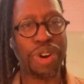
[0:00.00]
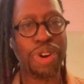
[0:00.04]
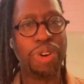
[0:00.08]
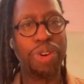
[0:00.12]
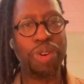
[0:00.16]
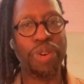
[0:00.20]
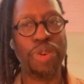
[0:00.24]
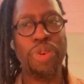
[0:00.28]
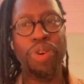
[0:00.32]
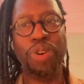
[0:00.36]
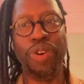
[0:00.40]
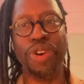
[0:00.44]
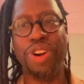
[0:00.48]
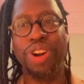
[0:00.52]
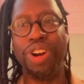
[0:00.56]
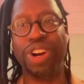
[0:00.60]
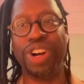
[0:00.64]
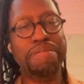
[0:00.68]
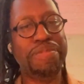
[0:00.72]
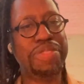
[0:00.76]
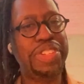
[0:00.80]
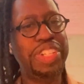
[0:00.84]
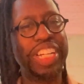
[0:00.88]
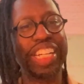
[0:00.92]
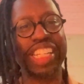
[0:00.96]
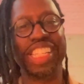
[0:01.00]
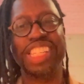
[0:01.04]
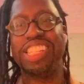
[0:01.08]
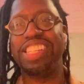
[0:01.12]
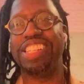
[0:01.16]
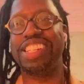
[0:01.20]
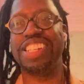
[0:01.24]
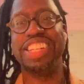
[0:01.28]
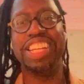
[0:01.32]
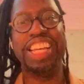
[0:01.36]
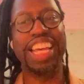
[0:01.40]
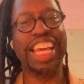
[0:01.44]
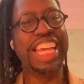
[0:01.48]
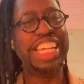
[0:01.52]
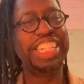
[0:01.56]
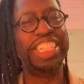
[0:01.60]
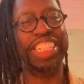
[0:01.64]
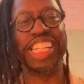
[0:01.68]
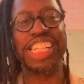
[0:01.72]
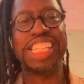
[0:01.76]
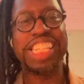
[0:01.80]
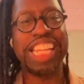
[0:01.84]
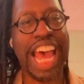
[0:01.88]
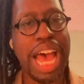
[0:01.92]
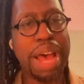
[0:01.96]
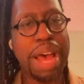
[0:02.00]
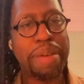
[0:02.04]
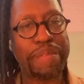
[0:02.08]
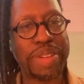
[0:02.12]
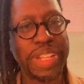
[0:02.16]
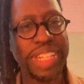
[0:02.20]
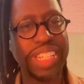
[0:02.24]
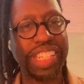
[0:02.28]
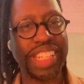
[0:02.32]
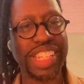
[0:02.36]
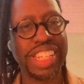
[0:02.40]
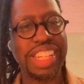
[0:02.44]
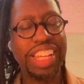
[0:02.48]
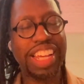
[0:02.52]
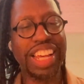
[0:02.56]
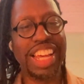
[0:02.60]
or it just happens.